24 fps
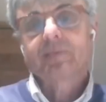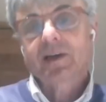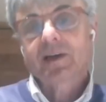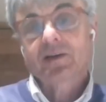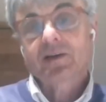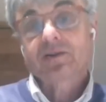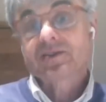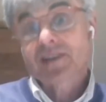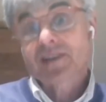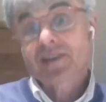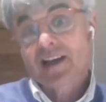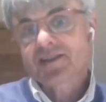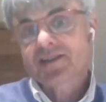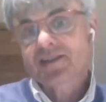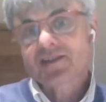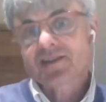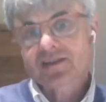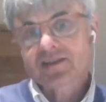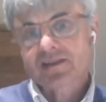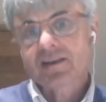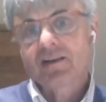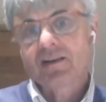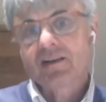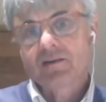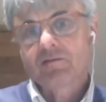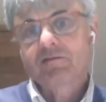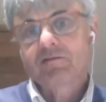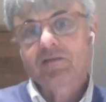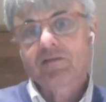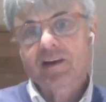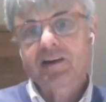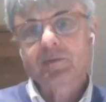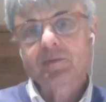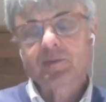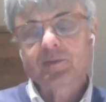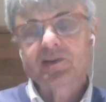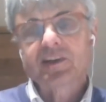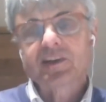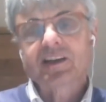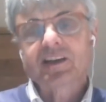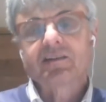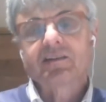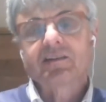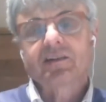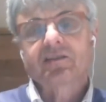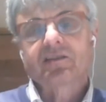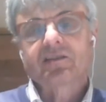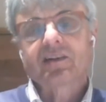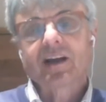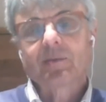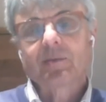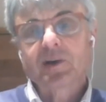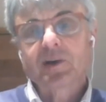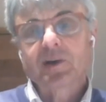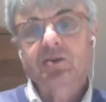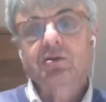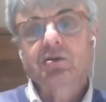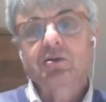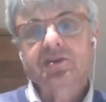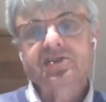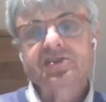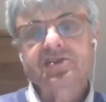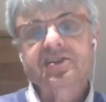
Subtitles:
because that's a very particular and peculiar